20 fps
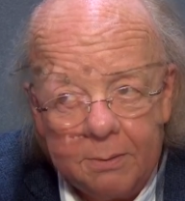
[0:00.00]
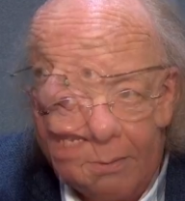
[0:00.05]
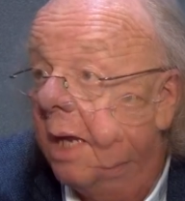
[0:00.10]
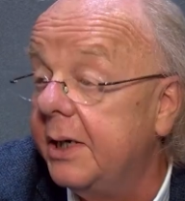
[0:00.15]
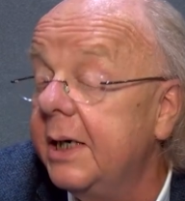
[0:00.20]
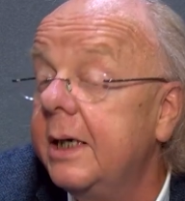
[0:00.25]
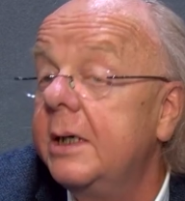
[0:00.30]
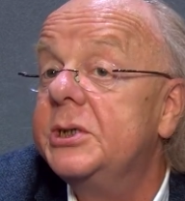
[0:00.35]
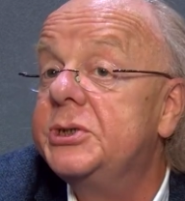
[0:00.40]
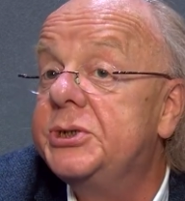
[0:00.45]
I
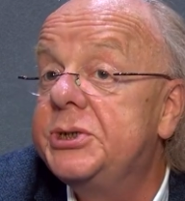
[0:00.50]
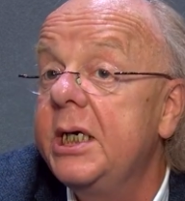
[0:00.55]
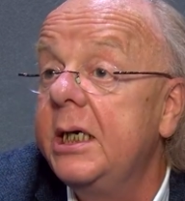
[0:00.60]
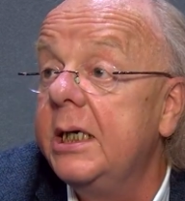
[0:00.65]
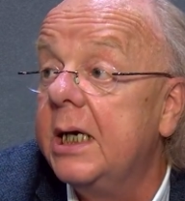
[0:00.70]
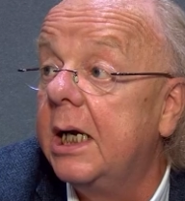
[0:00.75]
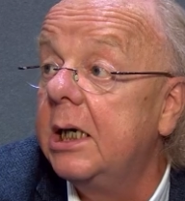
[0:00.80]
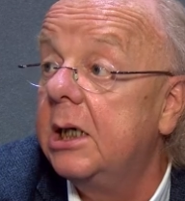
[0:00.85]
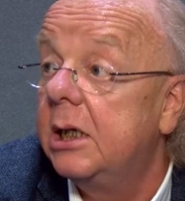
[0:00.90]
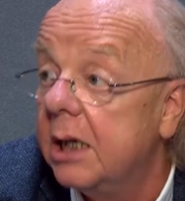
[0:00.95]
think the
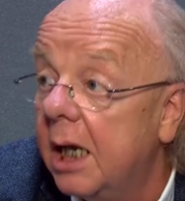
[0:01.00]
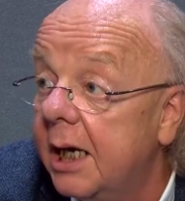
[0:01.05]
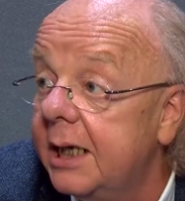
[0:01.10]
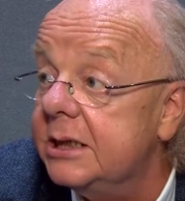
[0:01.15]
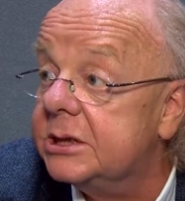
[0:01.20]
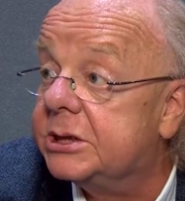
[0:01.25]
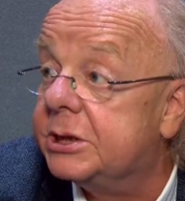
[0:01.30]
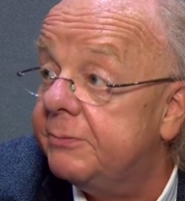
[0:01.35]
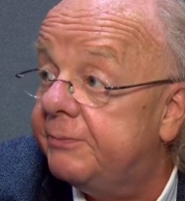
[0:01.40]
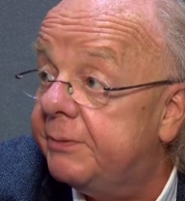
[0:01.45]
scene I'd
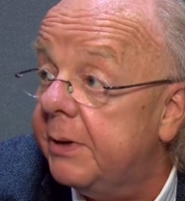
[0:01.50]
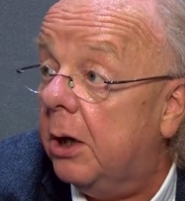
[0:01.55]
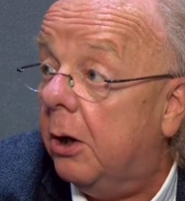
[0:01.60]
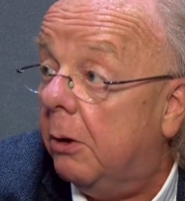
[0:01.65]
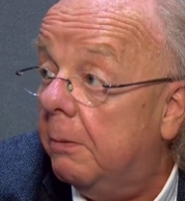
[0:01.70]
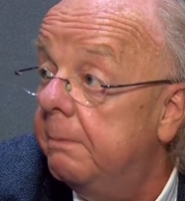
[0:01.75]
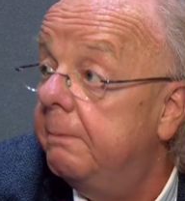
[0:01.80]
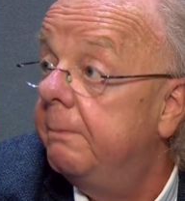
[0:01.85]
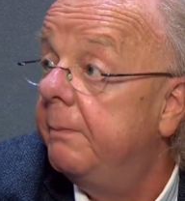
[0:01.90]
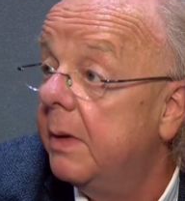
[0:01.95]
like to
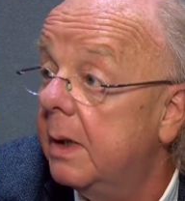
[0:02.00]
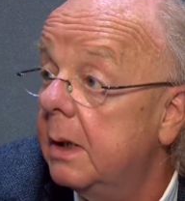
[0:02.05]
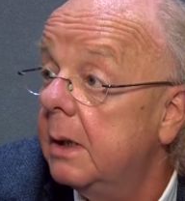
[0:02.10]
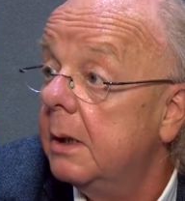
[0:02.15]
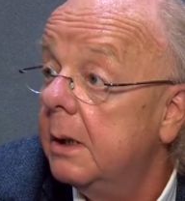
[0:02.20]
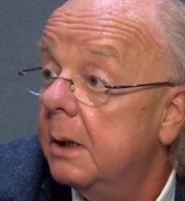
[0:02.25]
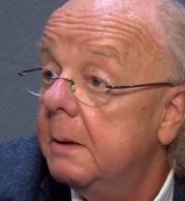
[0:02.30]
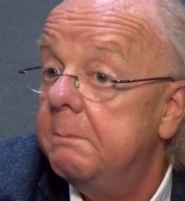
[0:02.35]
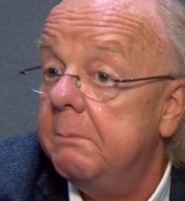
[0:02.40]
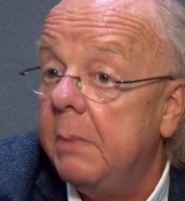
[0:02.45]
film
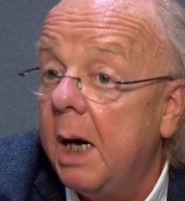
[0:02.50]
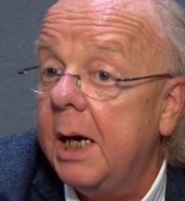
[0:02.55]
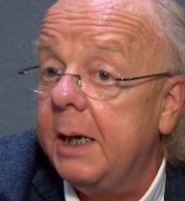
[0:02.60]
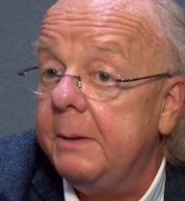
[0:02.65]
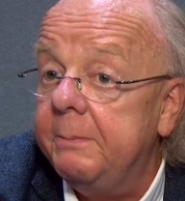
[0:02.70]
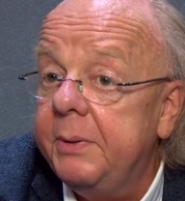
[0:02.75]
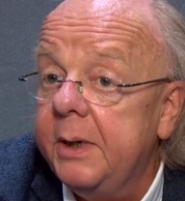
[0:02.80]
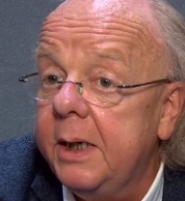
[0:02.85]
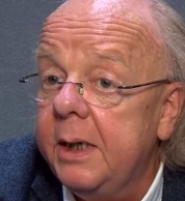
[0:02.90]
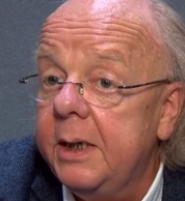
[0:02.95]

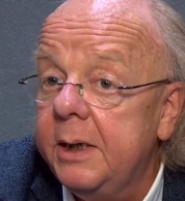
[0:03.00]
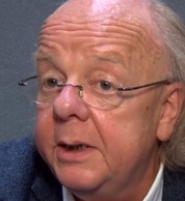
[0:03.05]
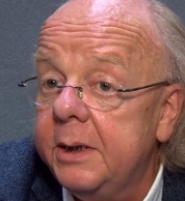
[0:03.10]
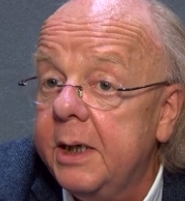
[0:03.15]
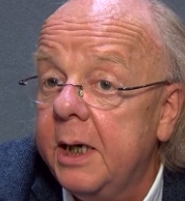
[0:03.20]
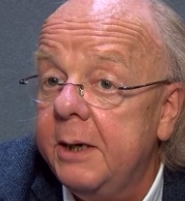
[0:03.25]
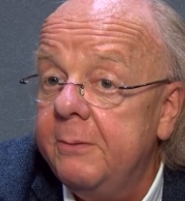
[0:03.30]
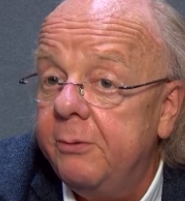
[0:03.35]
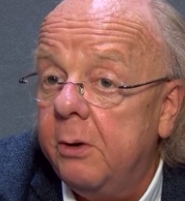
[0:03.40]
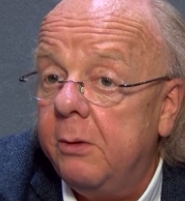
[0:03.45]
might be
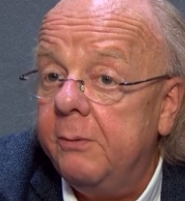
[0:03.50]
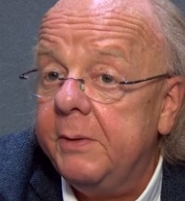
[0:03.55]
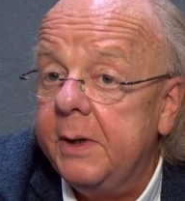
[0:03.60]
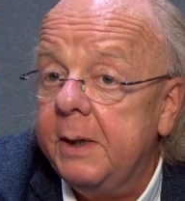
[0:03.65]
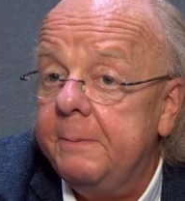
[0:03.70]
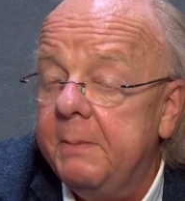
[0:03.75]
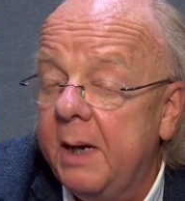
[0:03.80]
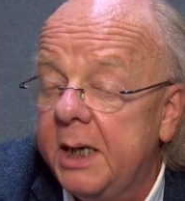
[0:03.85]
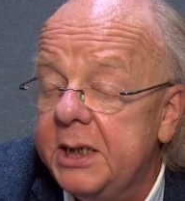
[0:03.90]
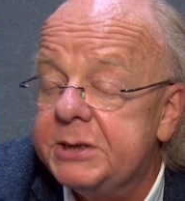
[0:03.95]

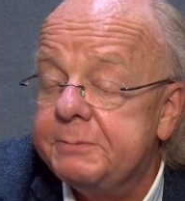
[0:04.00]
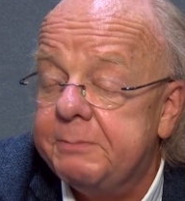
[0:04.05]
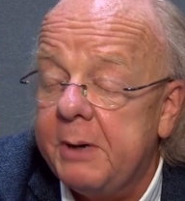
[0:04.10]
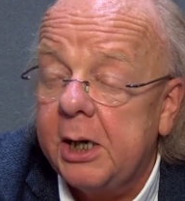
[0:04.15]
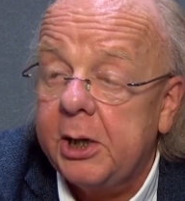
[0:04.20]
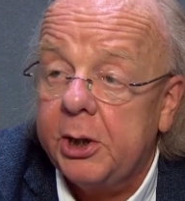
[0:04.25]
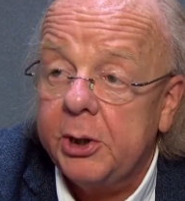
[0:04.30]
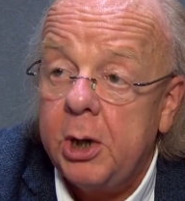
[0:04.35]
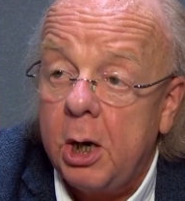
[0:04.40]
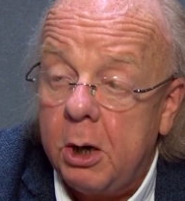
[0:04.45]
involving Mace
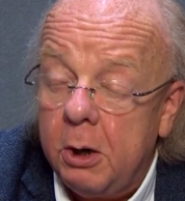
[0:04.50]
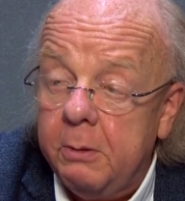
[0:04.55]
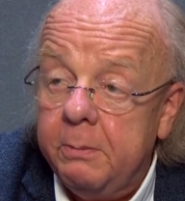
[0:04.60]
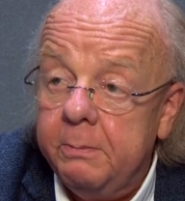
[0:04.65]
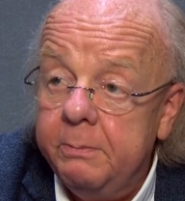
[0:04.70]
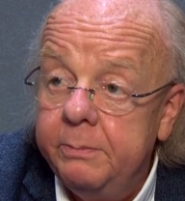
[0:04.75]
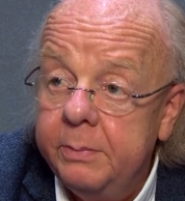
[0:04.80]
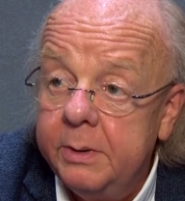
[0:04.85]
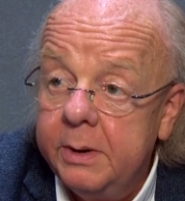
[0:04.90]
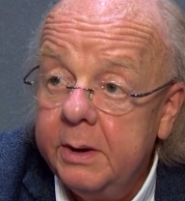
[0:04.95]
back at home
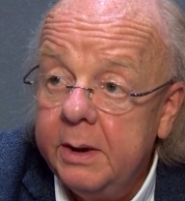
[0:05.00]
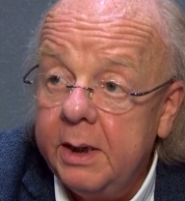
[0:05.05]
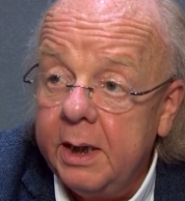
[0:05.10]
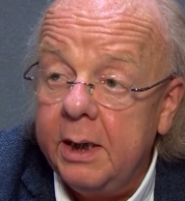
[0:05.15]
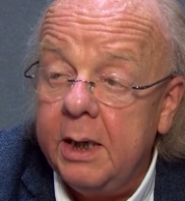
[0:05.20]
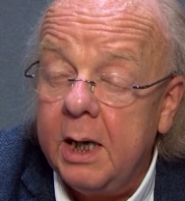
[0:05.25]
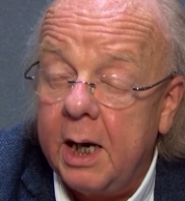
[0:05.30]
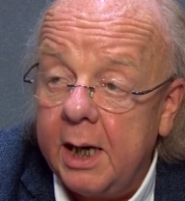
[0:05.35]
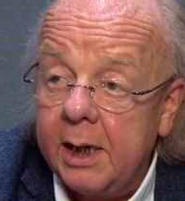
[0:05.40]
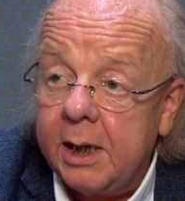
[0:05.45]

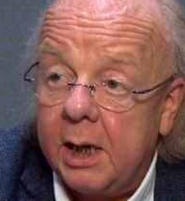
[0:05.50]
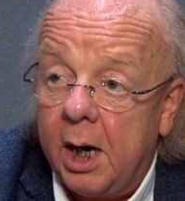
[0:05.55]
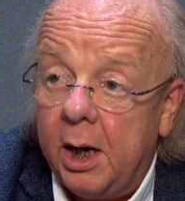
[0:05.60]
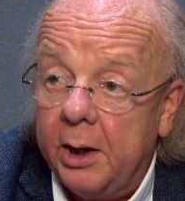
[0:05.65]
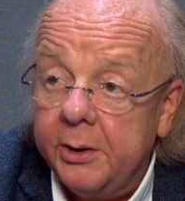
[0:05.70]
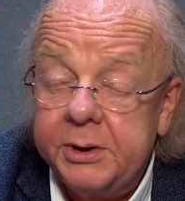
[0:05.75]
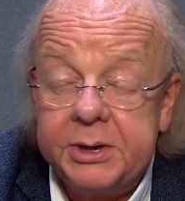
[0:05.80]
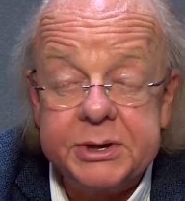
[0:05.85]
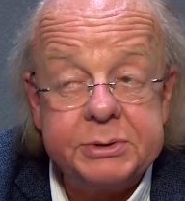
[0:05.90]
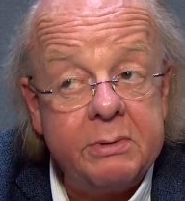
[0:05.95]
in
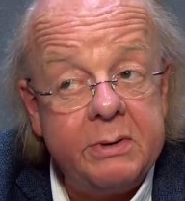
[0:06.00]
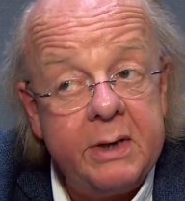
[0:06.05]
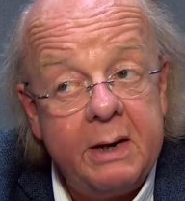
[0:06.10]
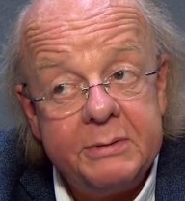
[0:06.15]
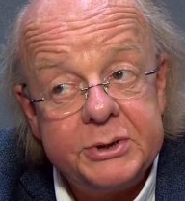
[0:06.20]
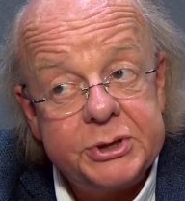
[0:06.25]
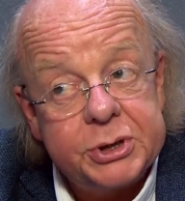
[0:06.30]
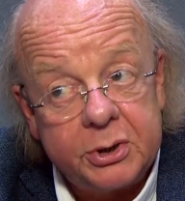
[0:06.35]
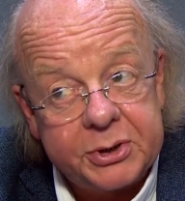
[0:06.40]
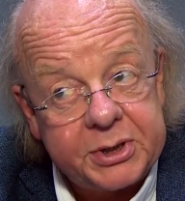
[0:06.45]
Highgarden, because we
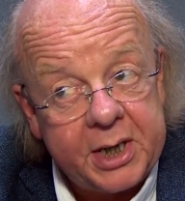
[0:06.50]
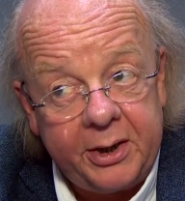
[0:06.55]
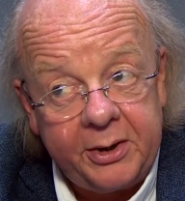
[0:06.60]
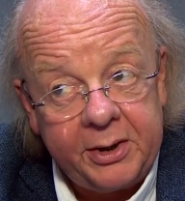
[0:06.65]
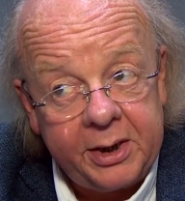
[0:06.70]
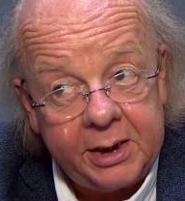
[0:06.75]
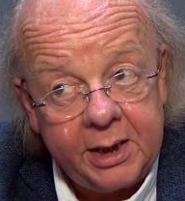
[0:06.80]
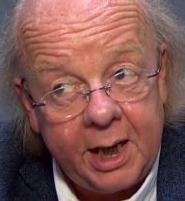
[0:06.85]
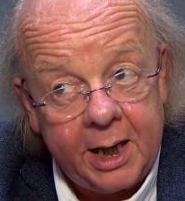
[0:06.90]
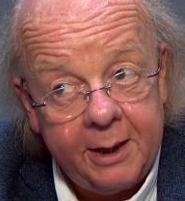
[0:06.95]
never shot
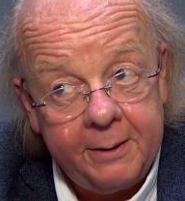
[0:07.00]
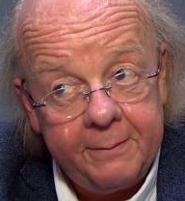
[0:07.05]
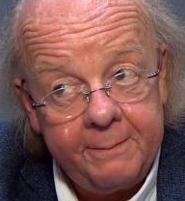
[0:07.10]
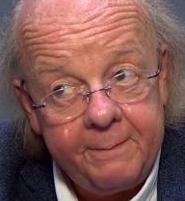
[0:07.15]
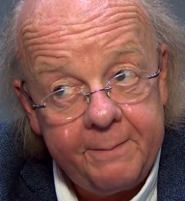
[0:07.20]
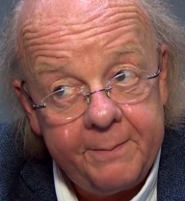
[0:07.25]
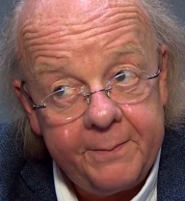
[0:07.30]
anything there.